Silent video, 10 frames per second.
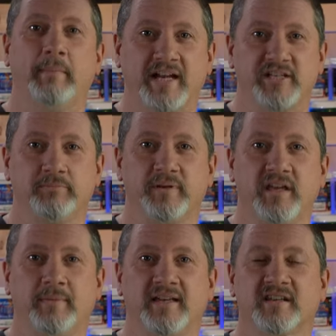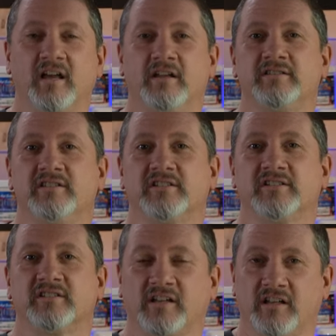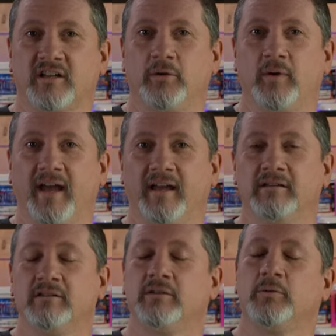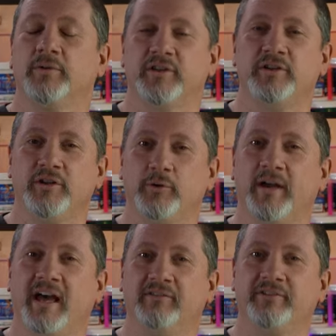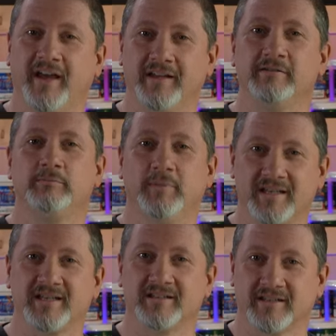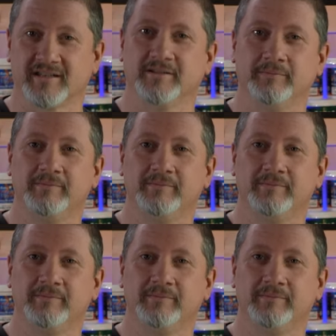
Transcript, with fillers: Matching PMS colors is just a click away with the new FN mixing system.